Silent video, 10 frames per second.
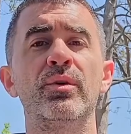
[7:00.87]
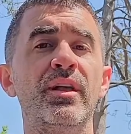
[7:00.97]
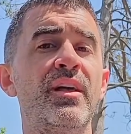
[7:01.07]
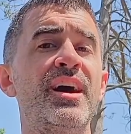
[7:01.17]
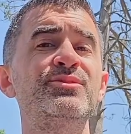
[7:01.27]

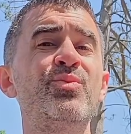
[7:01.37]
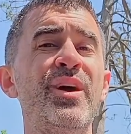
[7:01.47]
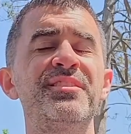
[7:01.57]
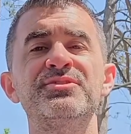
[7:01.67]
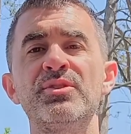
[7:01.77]
realize
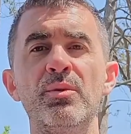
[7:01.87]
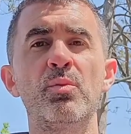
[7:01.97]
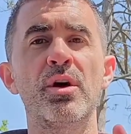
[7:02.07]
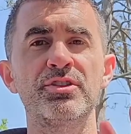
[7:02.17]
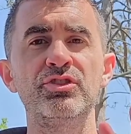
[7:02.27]
when there's only
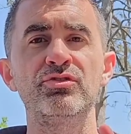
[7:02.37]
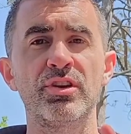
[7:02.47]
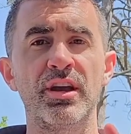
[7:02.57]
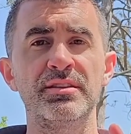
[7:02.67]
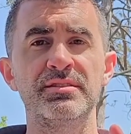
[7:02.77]
one or two
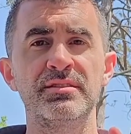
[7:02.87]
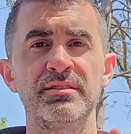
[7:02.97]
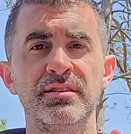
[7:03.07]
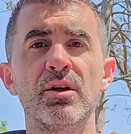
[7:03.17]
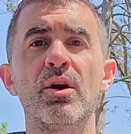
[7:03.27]
trades
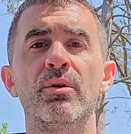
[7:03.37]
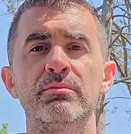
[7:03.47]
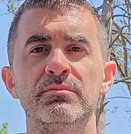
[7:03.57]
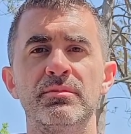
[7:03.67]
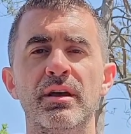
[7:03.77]
that are going
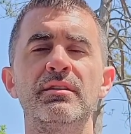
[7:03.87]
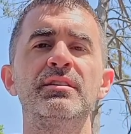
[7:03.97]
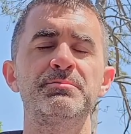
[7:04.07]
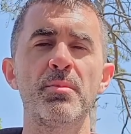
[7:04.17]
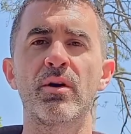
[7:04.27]
right
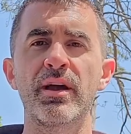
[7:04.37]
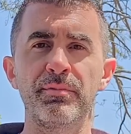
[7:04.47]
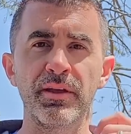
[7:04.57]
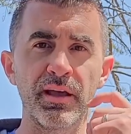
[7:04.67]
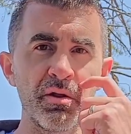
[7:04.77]
in small
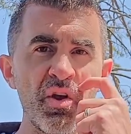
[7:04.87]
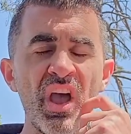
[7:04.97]
cap land,